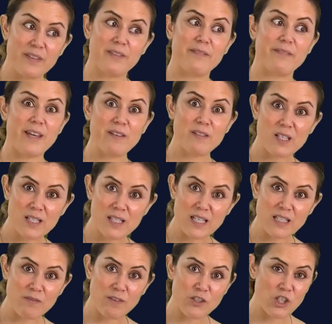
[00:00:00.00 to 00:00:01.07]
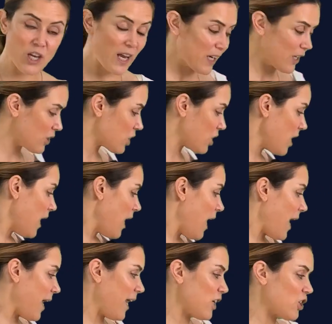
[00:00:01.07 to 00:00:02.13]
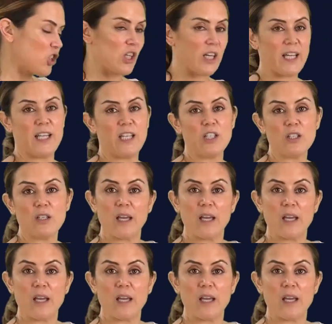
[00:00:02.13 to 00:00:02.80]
they've successfully changed, and actually